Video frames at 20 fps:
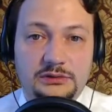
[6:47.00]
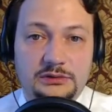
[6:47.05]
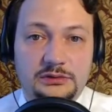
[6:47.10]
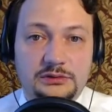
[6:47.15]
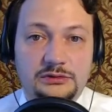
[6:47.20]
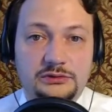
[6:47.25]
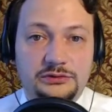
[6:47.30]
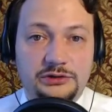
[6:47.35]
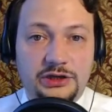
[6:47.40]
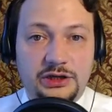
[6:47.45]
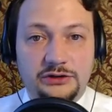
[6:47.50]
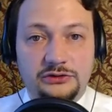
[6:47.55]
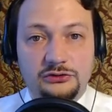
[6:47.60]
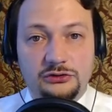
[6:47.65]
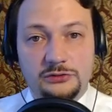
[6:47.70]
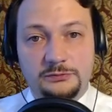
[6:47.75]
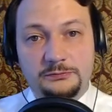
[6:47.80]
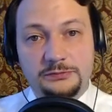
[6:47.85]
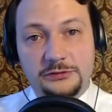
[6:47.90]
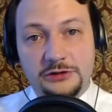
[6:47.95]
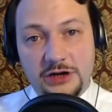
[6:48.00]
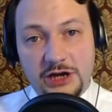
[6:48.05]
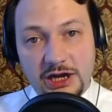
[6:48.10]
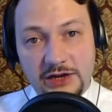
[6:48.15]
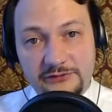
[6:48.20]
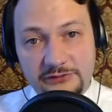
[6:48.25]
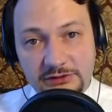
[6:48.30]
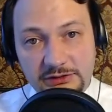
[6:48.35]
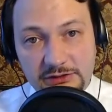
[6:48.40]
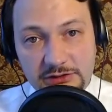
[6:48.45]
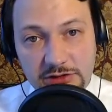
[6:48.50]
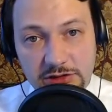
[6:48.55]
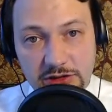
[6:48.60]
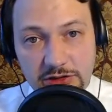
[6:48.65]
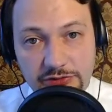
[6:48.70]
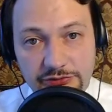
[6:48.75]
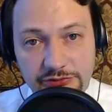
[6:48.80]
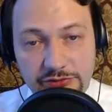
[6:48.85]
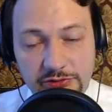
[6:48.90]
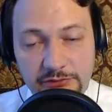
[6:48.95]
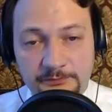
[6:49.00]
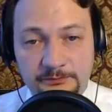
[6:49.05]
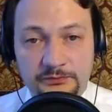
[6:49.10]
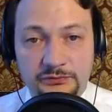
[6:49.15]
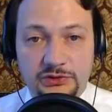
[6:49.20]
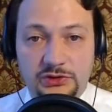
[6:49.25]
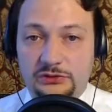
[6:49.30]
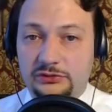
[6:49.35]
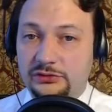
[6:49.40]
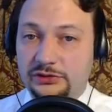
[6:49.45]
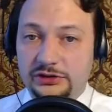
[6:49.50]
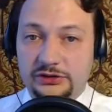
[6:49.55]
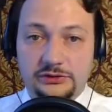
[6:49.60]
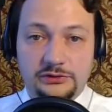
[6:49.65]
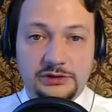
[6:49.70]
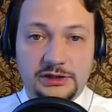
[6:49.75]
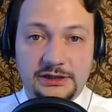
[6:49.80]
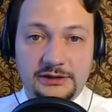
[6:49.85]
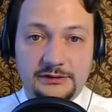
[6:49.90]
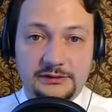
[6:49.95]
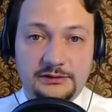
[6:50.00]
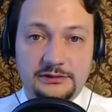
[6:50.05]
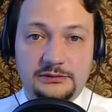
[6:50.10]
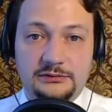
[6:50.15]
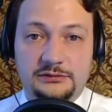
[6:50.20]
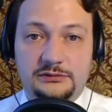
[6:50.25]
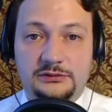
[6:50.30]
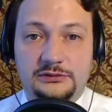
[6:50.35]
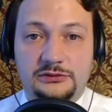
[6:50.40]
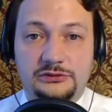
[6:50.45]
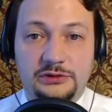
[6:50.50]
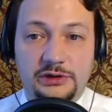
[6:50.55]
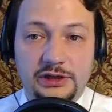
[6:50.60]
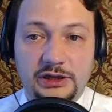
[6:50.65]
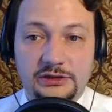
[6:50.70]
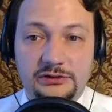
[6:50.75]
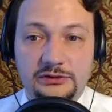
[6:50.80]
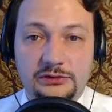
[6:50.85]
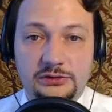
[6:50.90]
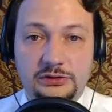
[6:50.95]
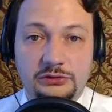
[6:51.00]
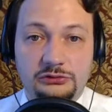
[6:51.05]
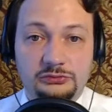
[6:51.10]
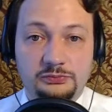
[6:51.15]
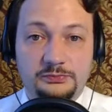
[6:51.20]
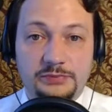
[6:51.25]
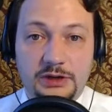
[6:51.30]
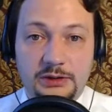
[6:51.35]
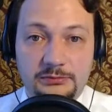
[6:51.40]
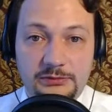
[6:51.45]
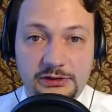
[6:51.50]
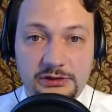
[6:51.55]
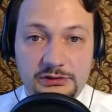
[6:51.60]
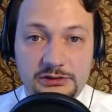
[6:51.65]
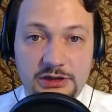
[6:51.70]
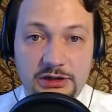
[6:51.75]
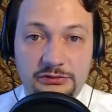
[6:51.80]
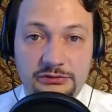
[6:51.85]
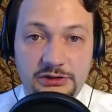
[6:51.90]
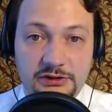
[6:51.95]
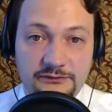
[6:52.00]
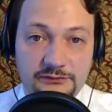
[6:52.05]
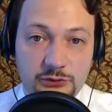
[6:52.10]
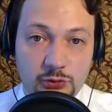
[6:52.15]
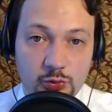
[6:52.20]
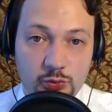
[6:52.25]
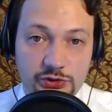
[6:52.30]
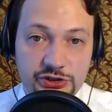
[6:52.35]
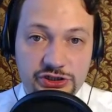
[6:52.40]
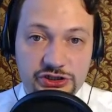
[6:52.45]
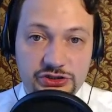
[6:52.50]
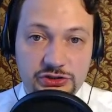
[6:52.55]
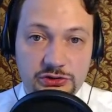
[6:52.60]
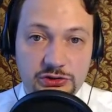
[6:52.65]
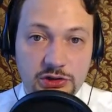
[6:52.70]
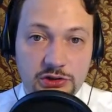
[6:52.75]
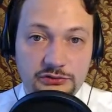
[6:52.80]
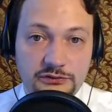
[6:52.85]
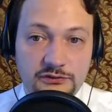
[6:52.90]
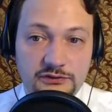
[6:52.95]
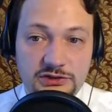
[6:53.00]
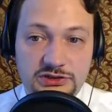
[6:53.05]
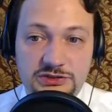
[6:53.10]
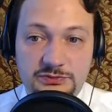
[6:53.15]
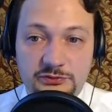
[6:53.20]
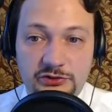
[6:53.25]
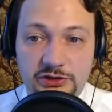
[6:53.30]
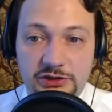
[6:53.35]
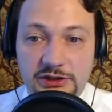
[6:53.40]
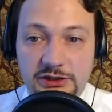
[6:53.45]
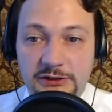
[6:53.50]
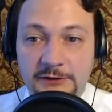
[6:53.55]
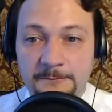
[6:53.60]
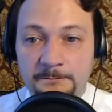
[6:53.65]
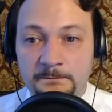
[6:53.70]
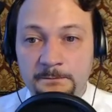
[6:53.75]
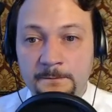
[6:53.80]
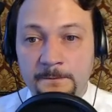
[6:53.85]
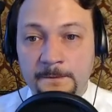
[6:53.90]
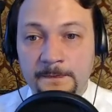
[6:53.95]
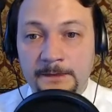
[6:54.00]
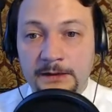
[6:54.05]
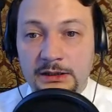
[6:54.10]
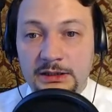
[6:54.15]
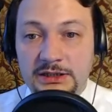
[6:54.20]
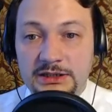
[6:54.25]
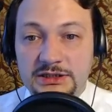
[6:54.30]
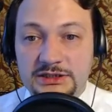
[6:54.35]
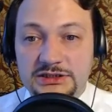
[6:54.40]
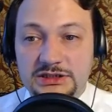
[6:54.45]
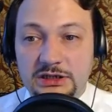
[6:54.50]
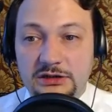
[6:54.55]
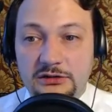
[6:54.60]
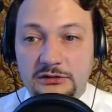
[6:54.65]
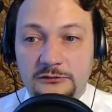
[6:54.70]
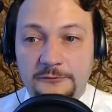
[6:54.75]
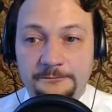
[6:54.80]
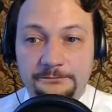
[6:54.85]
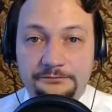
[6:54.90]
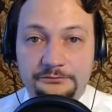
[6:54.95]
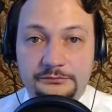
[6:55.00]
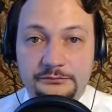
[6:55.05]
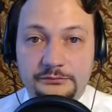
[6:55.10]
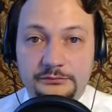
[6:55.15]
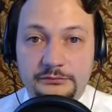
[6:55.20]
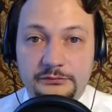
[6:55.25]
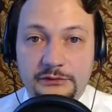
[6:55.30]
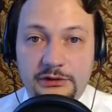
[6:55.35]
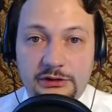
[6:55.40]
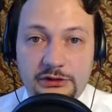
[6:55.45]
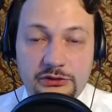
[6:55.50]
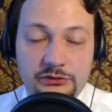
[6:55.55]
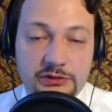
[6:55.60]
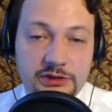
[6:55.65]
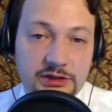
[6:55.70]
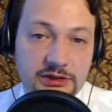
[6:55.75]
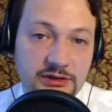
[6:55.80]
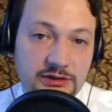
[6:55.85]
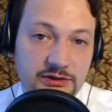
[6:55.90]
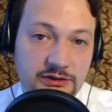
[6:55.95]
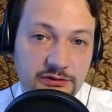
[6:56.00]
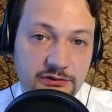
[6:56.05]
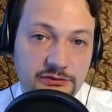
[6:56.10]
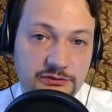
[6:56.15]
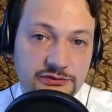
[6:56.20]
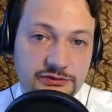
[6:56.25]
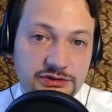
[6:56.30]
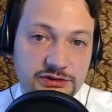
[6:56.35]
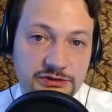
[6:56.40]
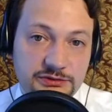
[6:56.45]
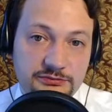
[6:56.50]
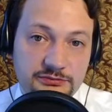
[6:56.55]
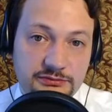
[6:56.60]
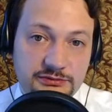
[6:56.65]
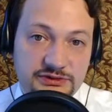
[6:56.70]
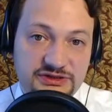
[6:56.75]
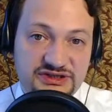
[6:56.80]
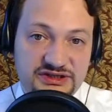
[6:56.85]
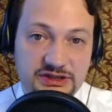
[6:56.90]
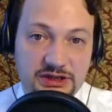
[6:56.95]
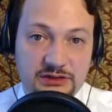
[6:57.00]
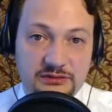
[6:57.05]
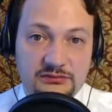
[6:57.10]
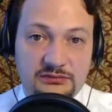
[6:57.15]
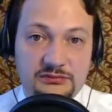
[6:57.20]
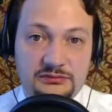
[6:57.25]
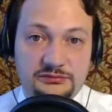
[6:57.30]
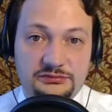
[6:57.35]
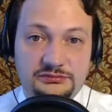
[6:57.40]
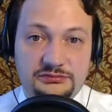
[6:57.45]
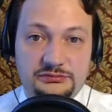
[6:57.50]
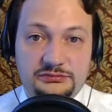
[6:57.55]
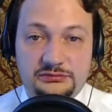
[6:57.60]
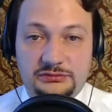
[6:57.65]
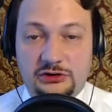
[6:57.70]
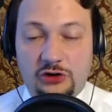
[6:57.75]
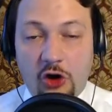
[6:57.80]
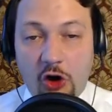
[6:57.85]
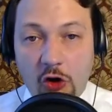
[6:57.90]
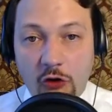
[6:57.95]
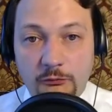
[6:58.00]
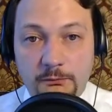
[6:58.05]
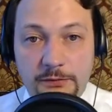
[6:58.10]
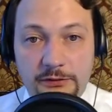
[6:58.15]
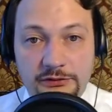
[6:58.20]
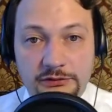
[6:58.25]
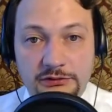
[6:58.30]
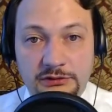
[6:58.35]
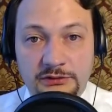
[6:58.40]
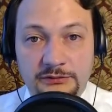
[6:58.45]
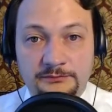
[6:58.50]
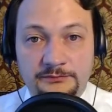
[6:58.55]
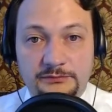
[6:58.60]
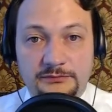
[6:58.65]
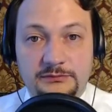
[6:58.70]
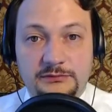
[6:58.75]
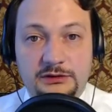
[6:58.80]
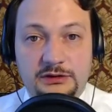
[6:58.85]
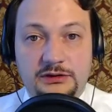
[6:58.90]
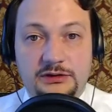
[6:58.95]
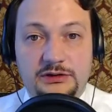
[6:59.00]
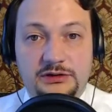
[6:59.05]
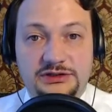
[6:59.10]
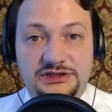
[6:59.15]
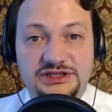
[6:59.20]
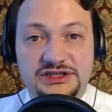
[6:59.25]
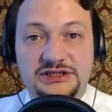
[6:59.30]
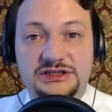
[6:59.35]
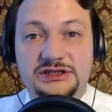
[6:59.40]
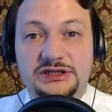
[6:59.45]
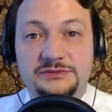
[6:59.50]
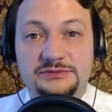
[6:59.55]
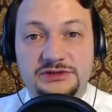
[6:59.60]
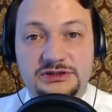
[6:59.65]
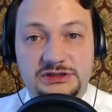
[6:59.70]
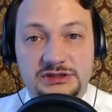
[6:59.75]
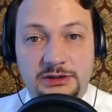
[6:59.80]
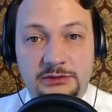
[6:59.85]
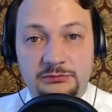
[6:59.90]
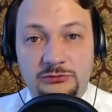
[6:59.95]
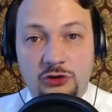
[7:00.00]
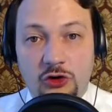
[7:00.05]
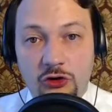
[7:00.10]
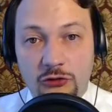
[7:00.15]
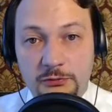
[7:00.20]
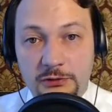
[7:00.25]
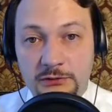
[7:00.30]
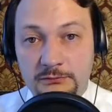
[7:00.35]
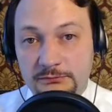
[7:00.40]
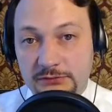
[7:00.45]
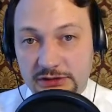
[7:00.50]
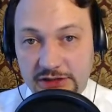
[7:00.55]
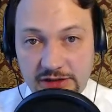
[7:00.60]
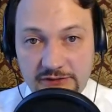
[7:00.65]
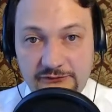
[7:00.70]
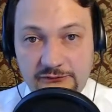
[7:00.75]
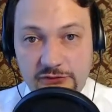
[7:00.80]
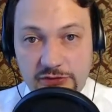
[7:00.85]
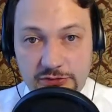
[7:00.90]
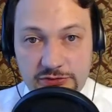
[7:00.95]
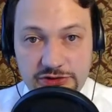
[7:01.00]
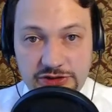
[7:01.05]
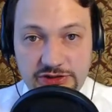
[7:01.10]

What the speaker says: create your private cloud, or you can create your own public cloud if you wish to go to this market, so you can use some open systems, some open platforms